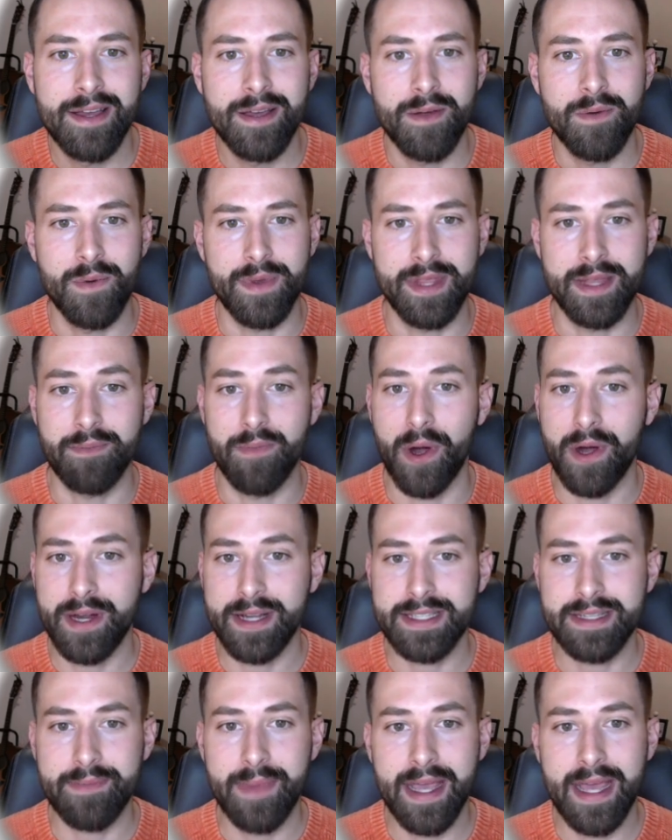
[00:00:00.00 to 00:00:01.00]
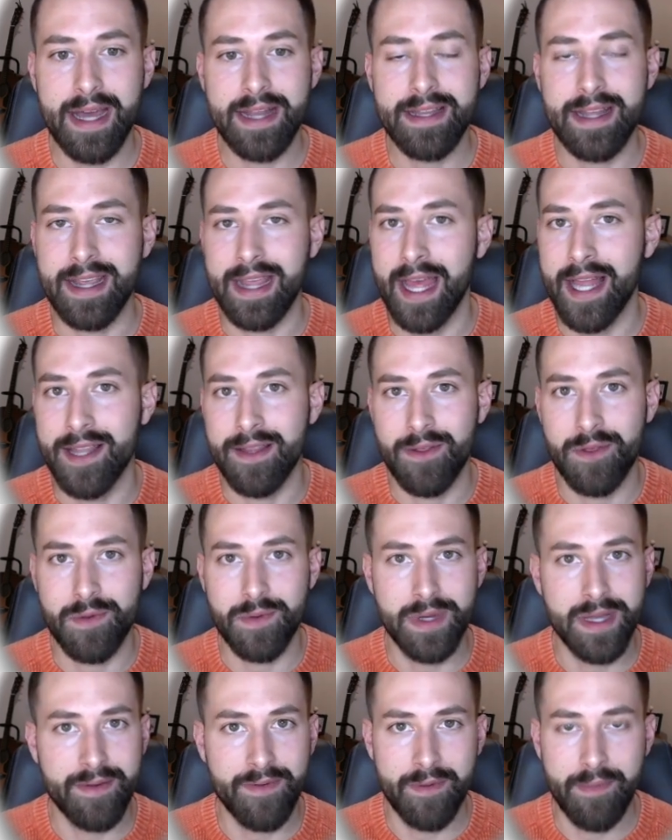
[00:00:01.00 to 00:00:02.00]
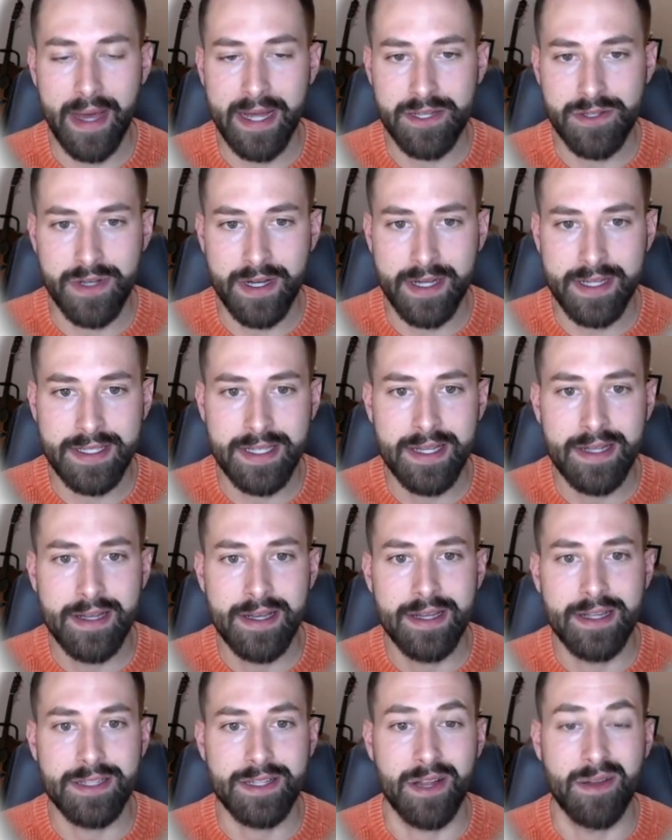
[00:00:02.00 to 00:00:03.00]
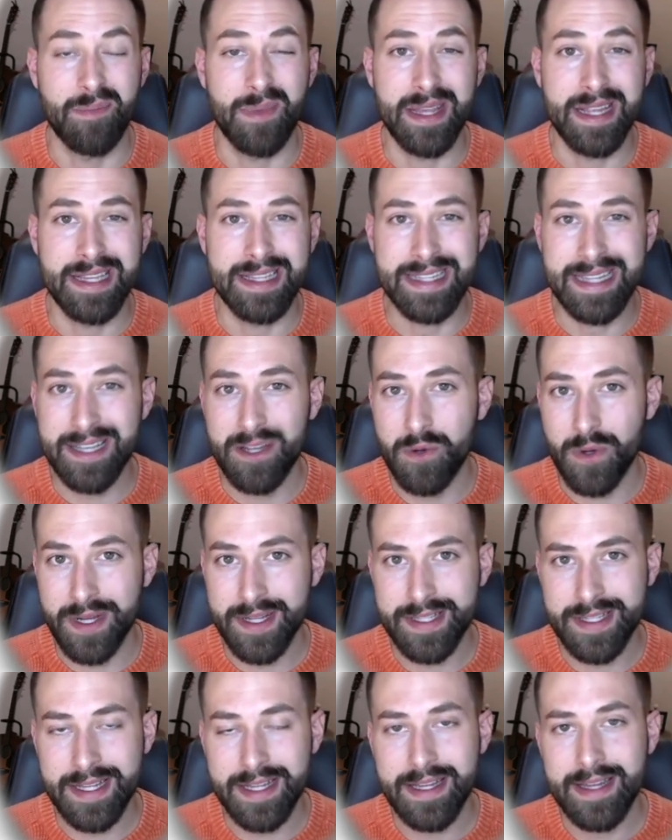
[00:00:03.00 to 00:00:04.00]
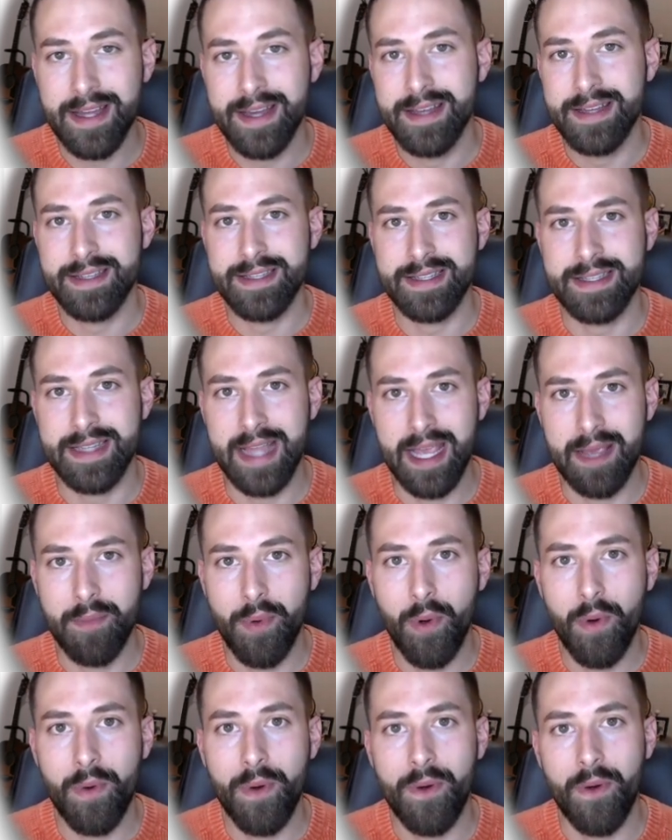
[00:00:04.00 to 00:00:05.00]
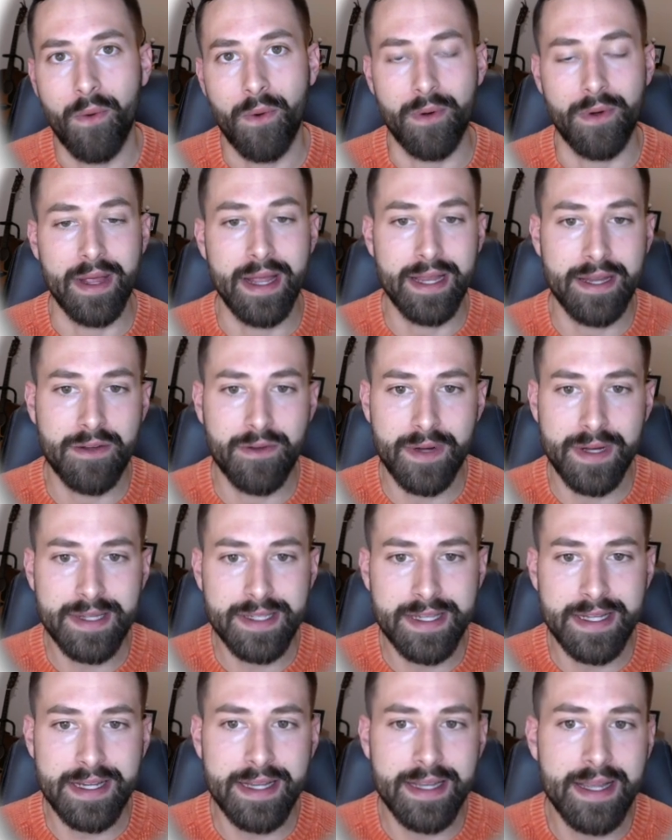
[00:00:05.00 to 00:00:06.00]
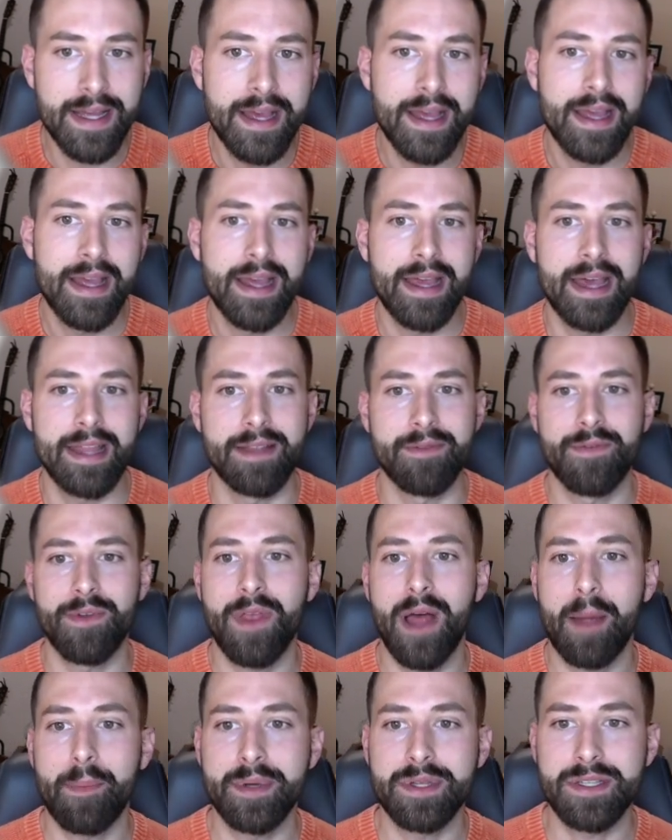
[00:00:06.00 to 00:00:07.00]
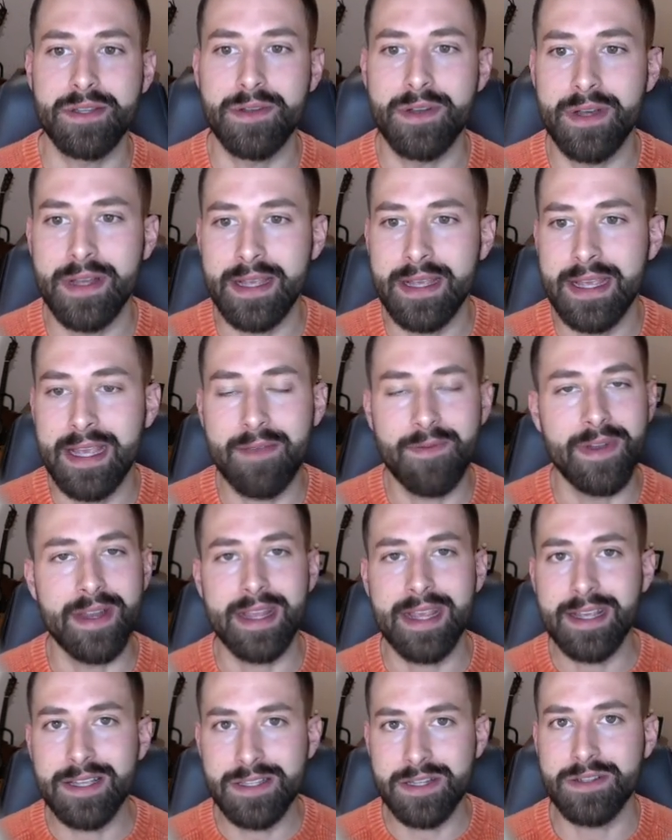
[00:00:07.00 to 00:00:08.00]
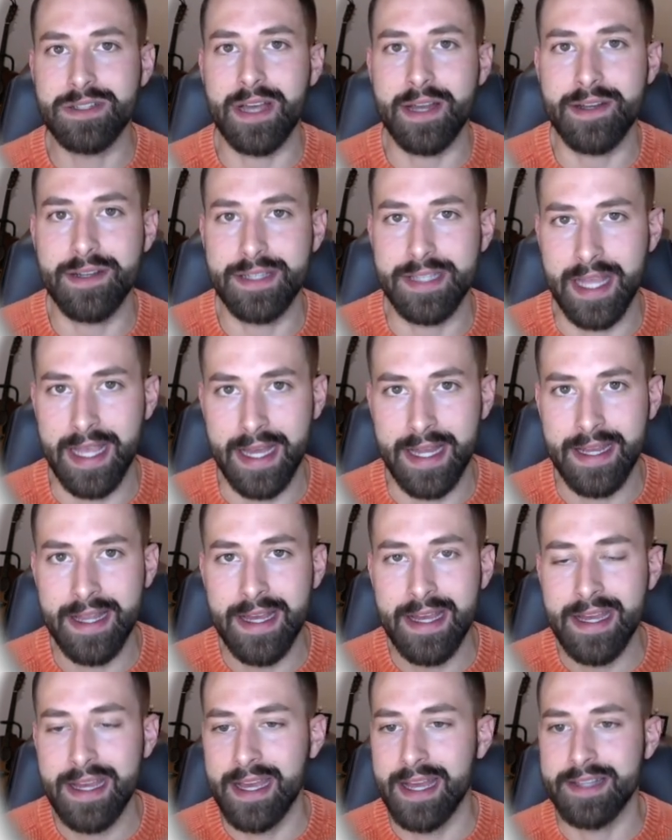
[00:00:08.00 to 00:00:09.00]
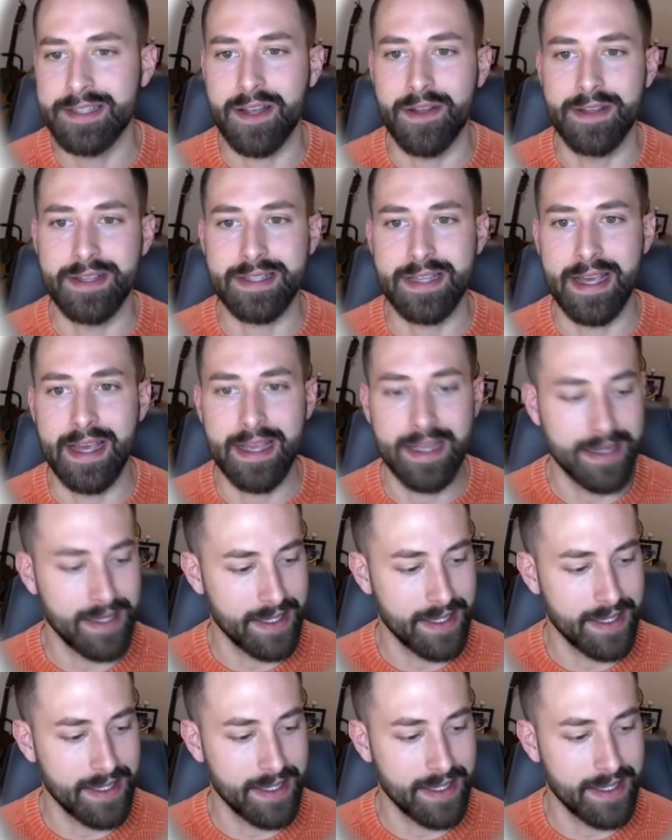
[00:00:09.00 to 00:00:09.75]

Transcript: Within market demand, again, three different metrics. It's going to be decreasing, stable, or increasing. And then for the opportunity, even easier to understand, it's going to say